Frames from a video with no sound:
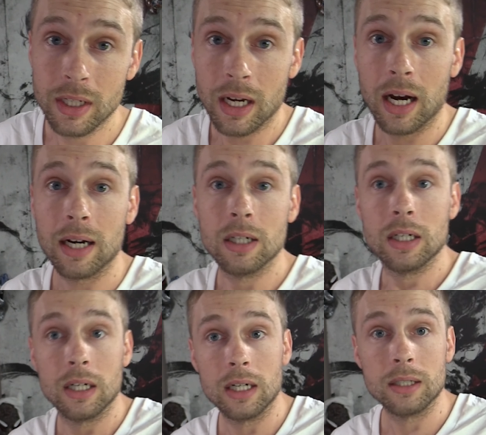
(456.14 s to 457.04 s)

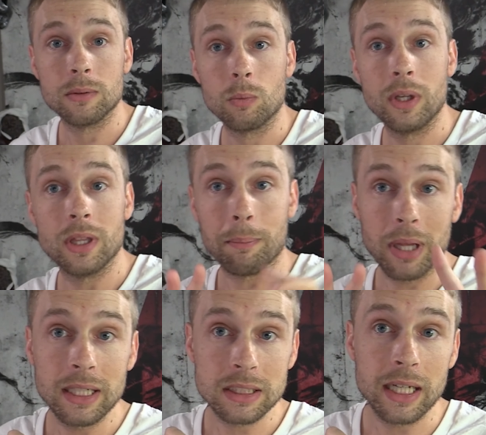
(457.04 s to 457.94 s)
when the
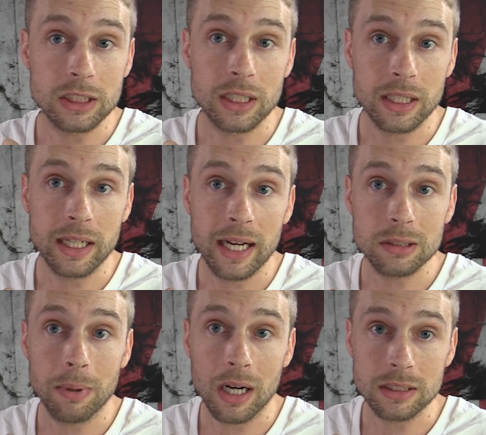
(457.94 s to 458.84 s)
PlayStation and the
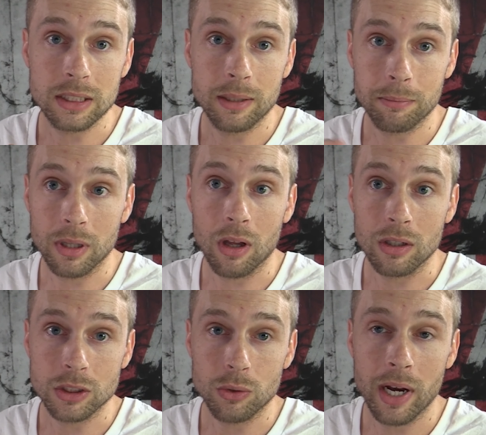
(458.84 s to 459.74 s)
Xbox and them
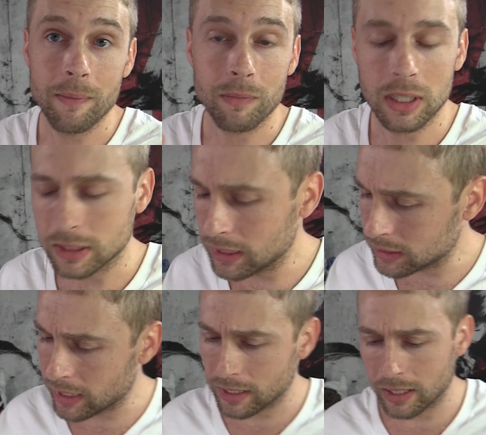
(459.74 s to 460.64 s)
launch, right? Because they
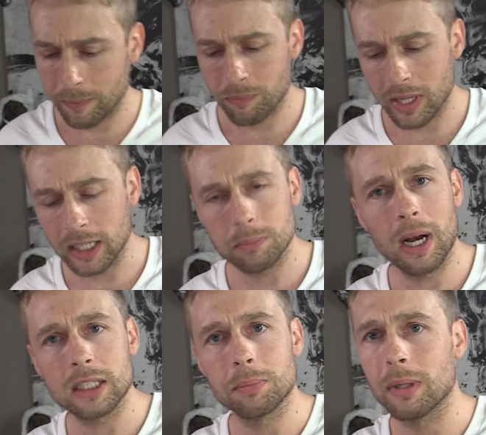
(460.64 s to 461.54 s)
said
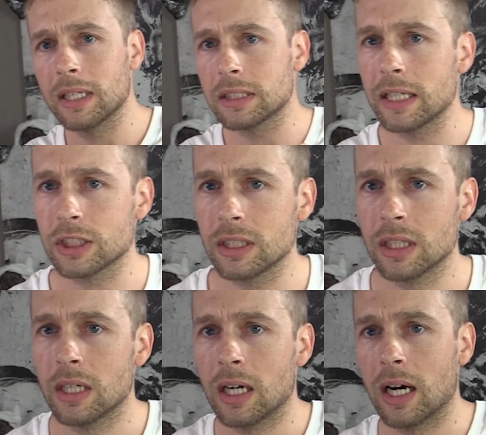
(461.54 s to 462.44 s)
Xbox, PlayStation,
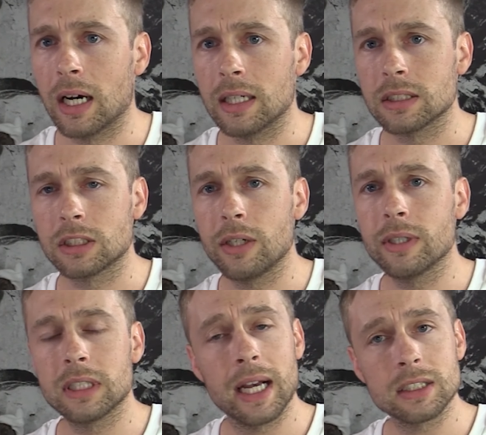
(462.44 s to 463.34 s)

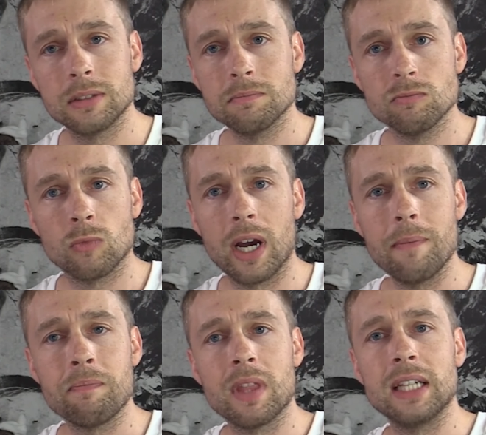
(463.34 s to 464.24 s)
Series X, right?
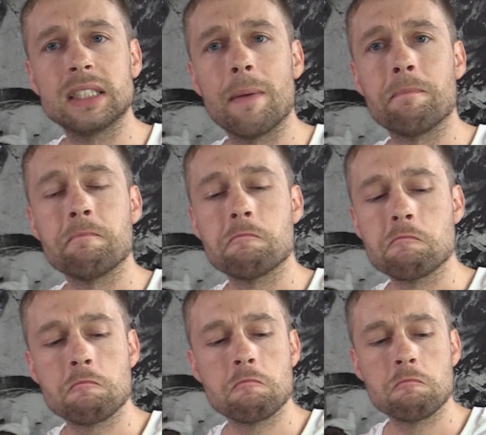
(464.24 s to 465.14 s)
They said
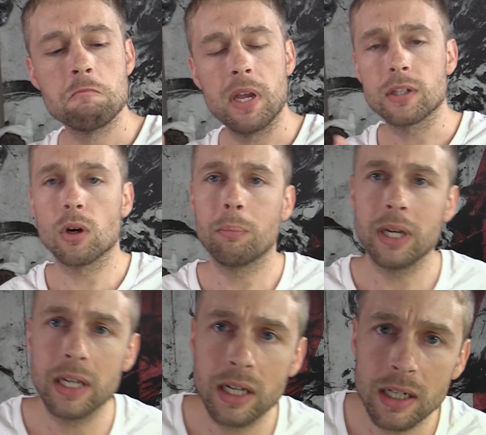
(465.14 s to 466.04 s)
it's going to
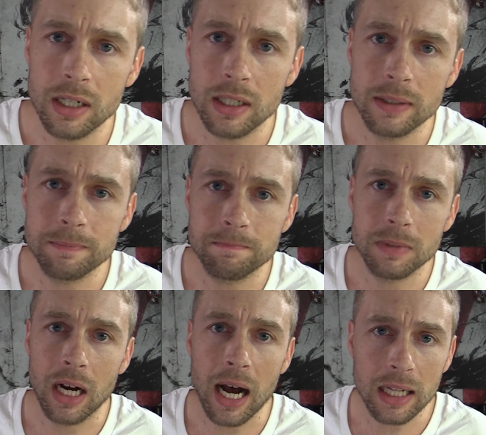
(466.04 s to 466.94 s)
be
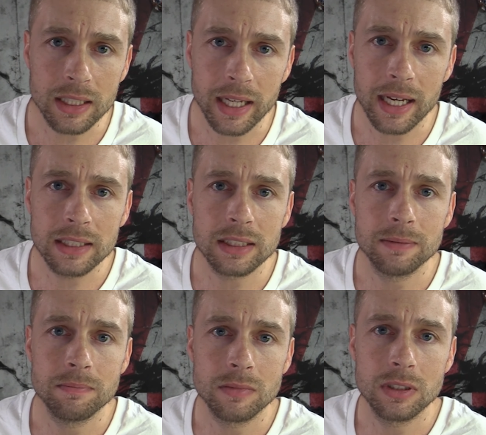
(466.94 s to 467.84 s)
holidays
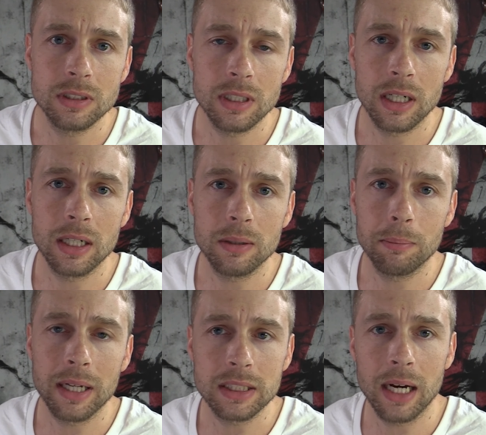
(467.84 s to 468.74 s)

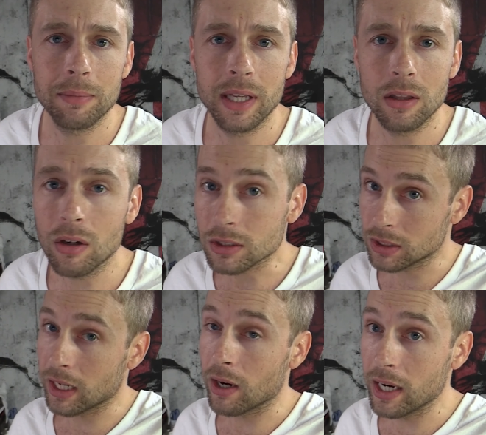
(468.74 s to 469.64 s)
by the time they launch. And
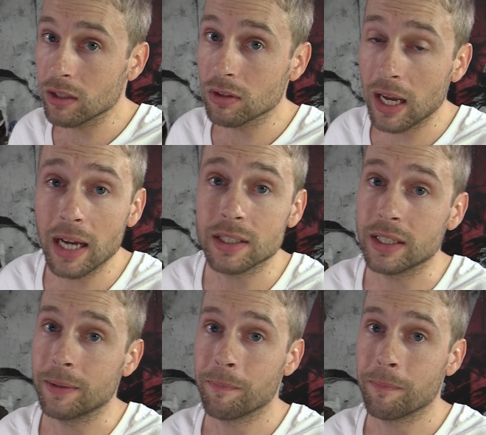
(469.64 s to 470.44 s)
now, I ain't going to lie to you.